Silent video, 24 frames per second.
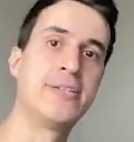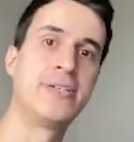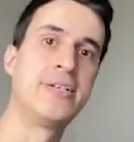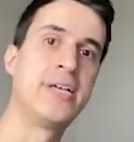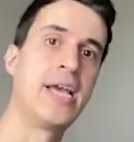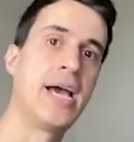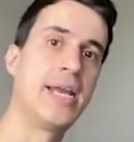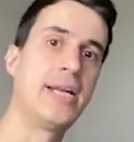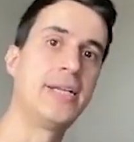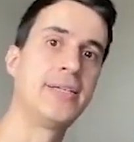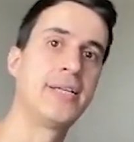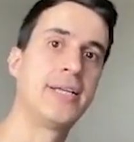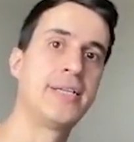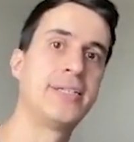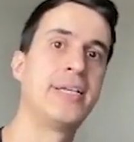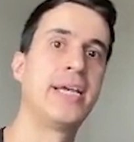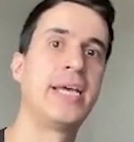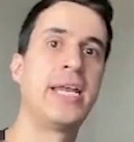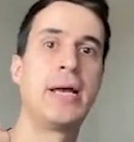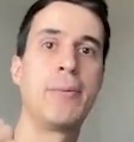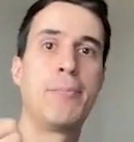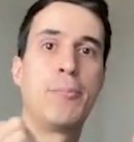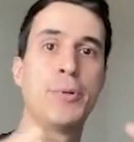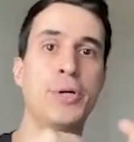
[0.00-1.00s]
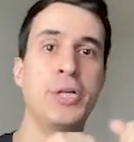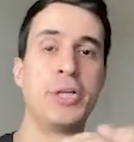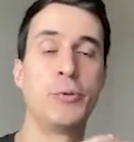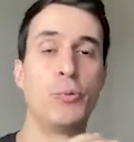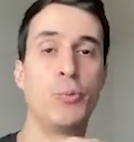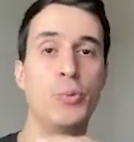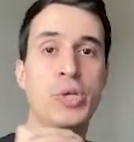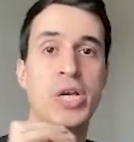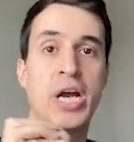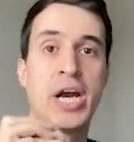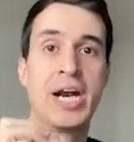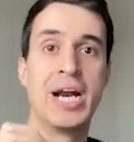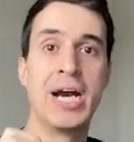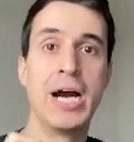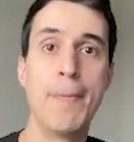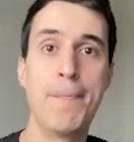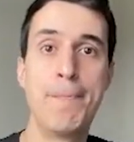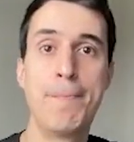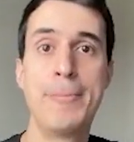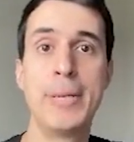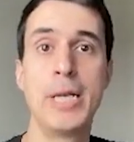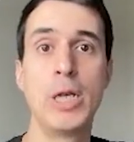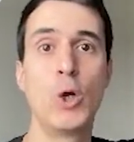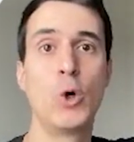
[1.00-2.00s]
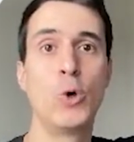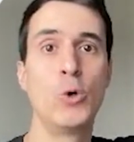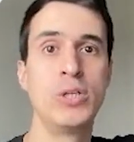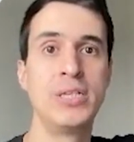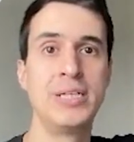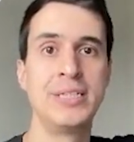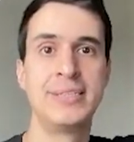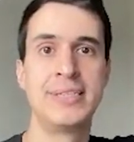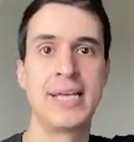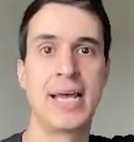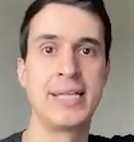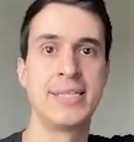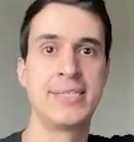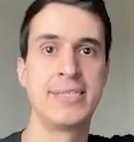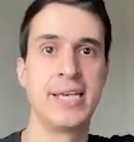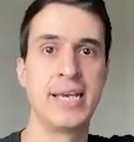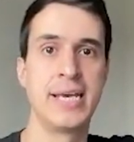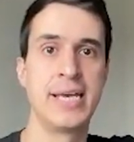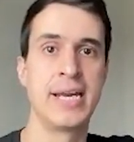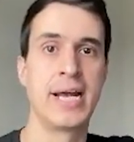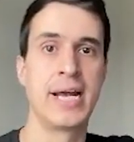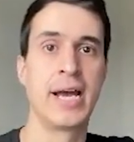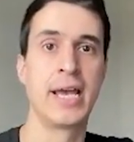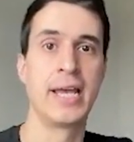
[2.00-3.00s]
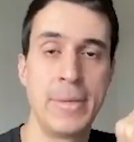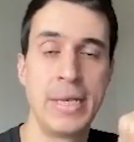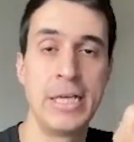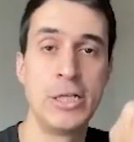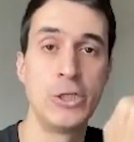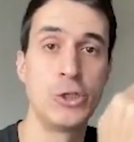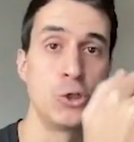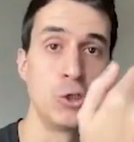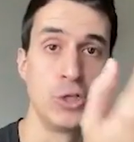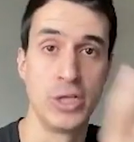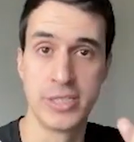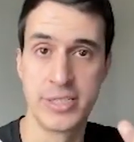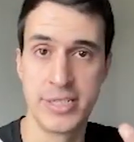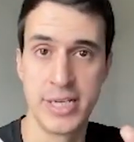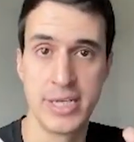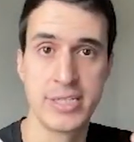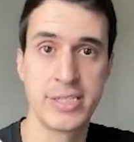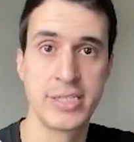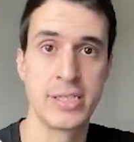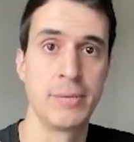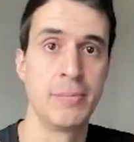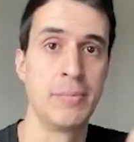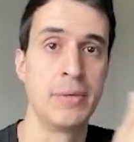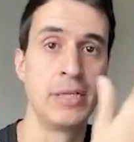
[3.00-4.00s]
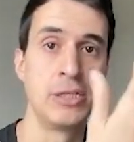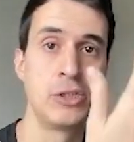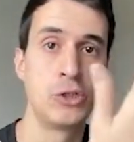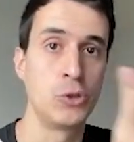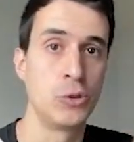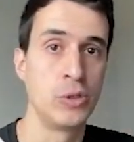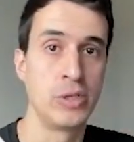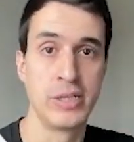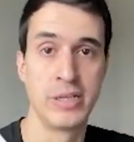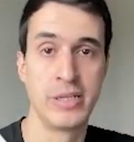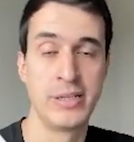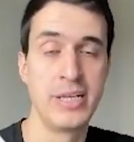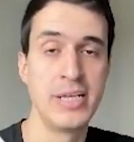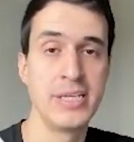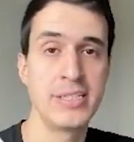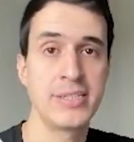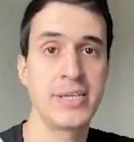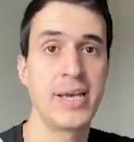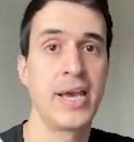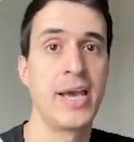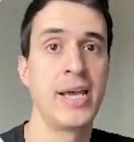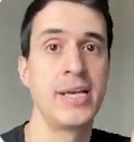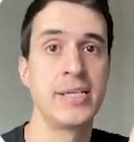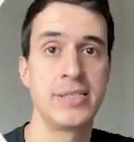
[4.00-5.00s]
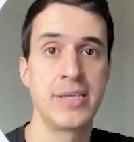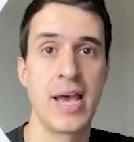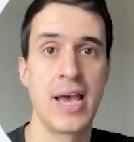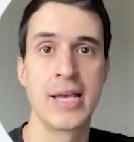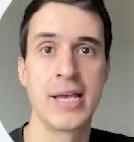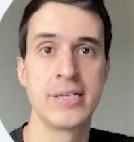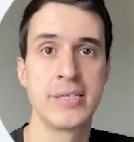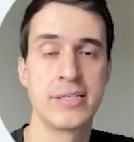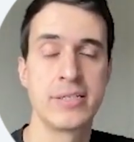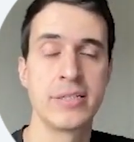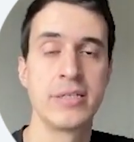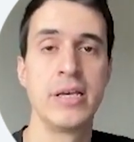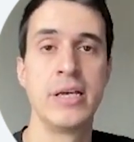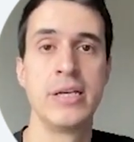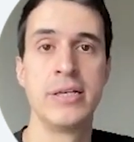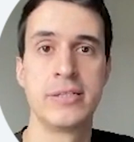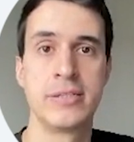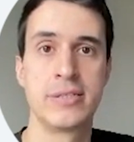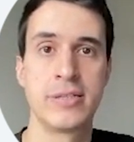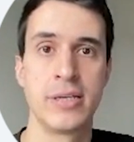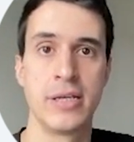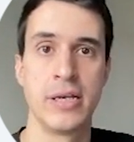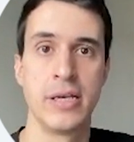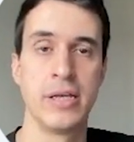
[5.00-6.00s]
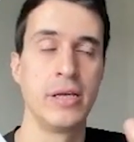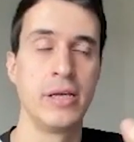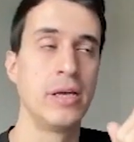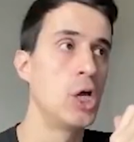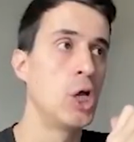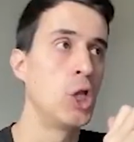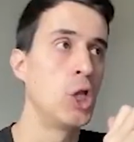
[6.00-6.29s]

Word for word: getting the data but we are uploading that data into the system into in this case as it's a